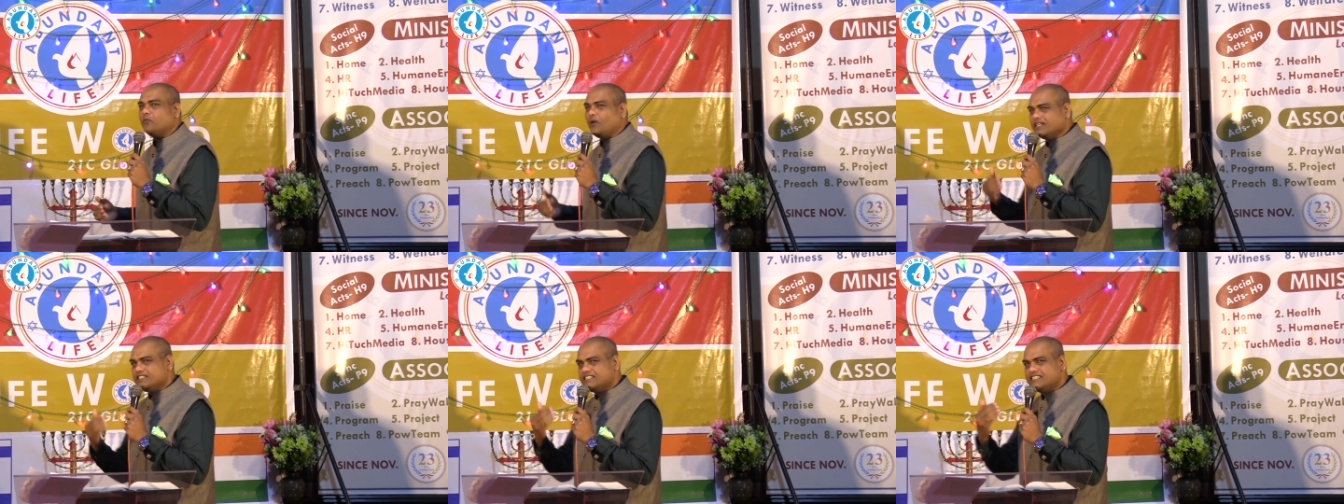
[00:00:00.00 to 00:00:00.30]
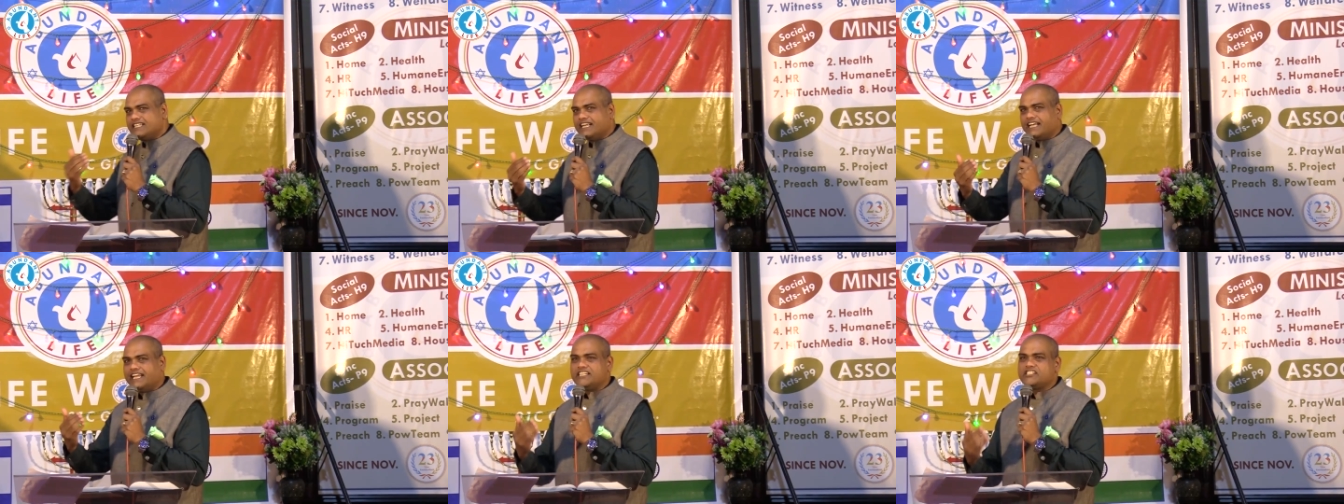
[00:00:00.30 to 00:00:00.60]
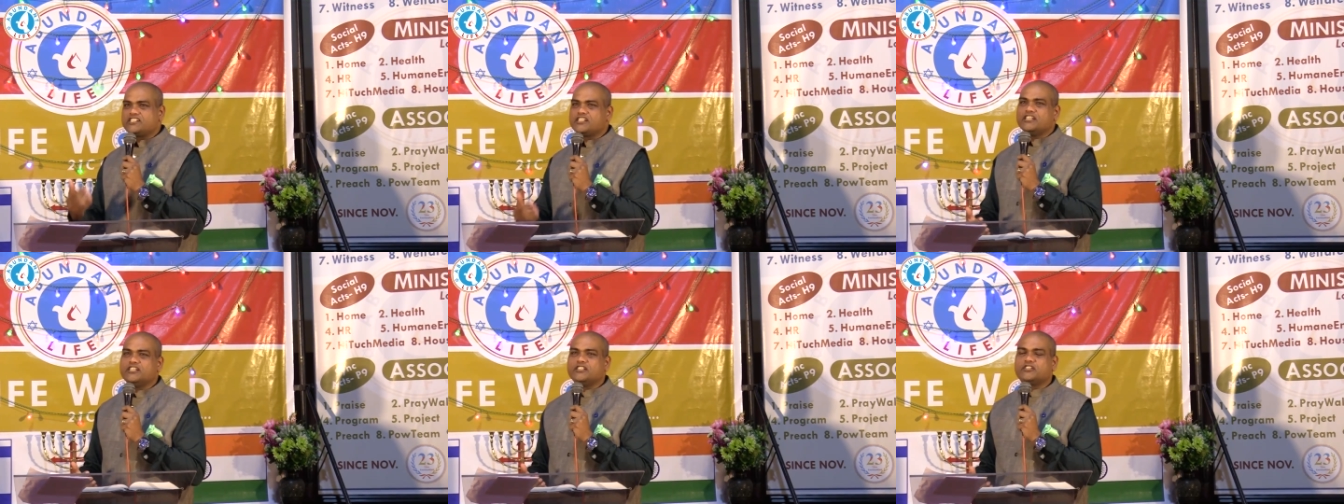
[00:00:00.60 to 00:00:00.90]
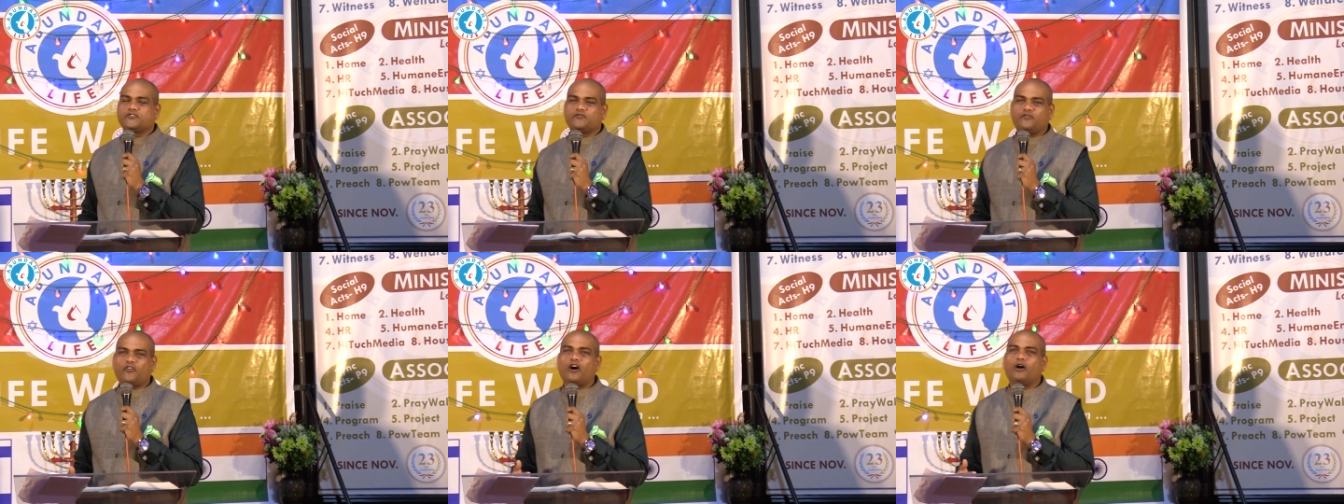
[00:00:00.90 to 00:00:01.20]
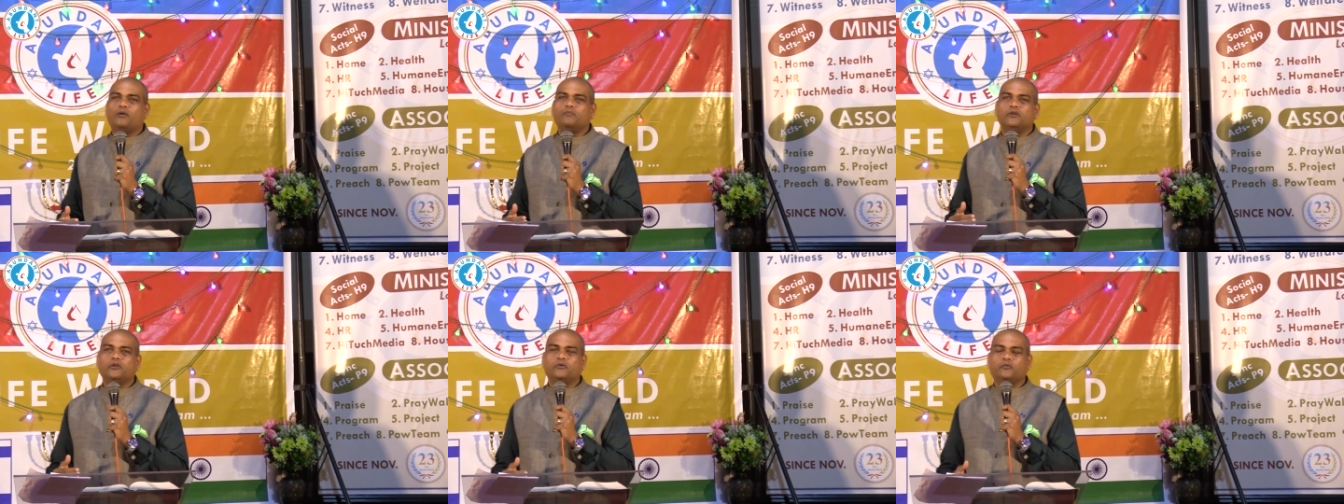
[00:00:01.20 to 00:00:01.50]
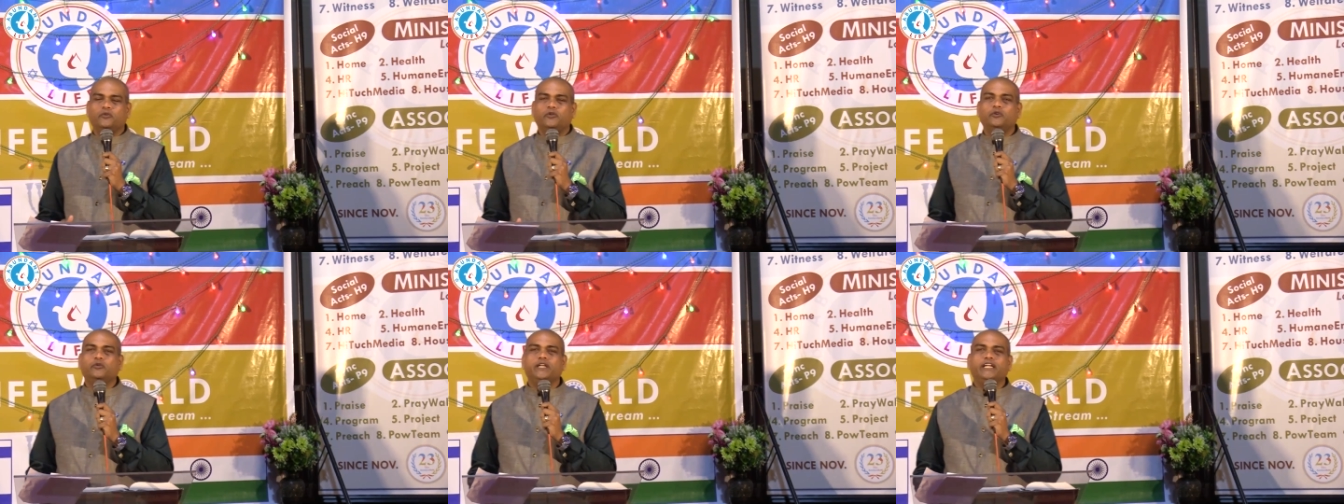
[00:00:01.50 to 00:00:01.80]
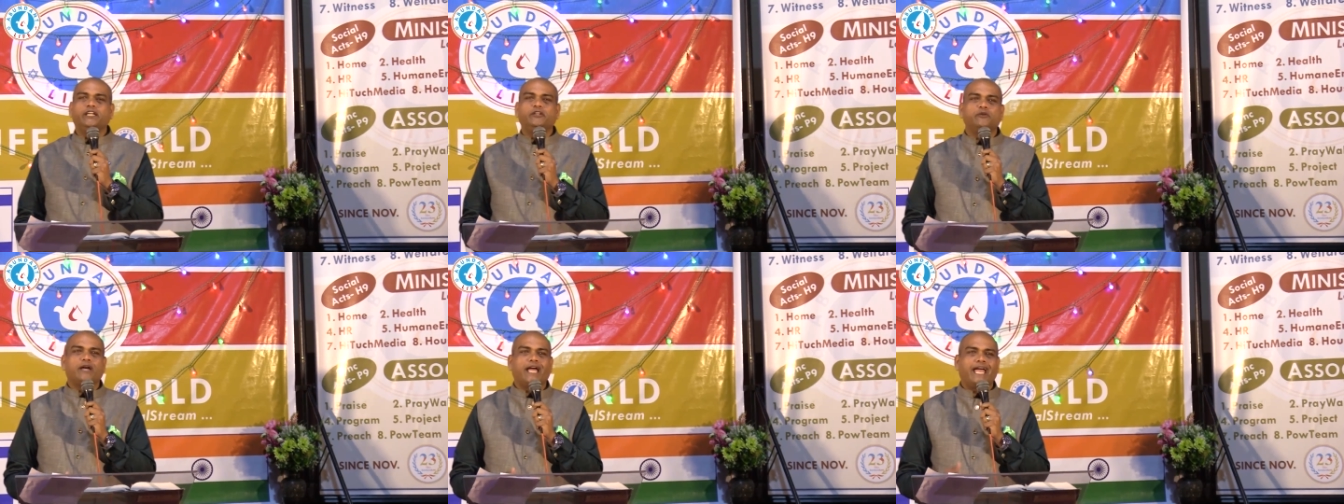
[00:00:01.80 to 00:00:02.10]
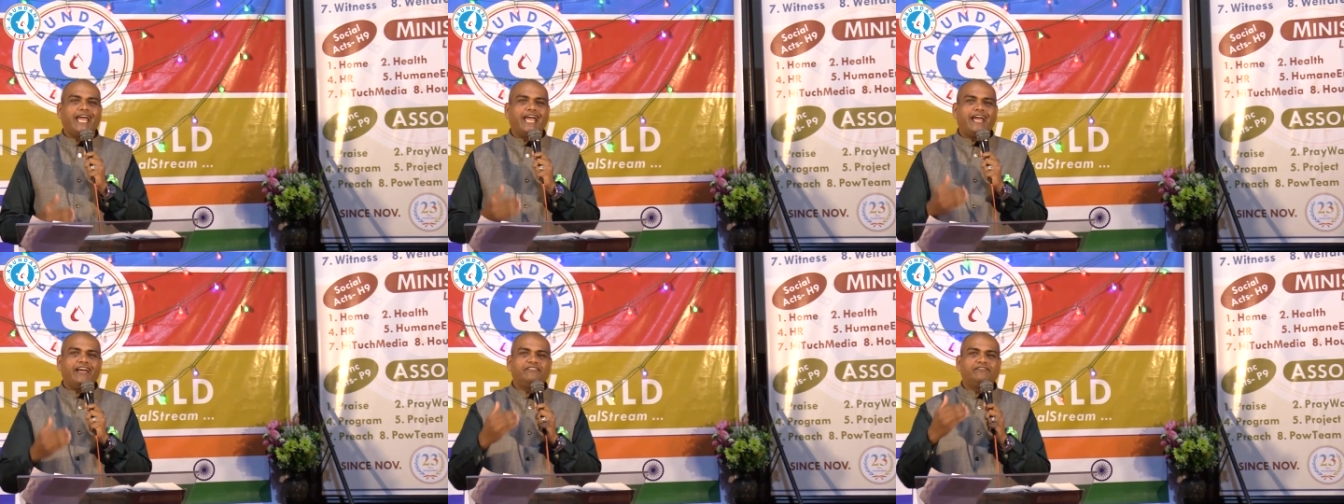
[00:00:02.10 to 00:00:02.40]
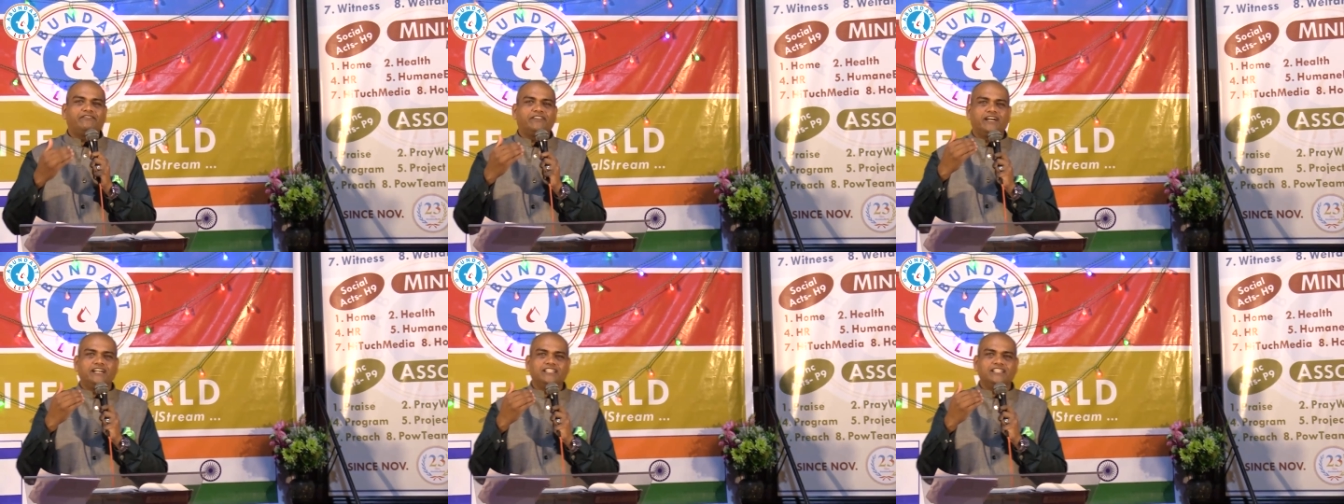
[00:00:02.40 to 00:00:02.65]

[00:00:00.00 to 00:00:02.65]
once the nation is formed, you need to have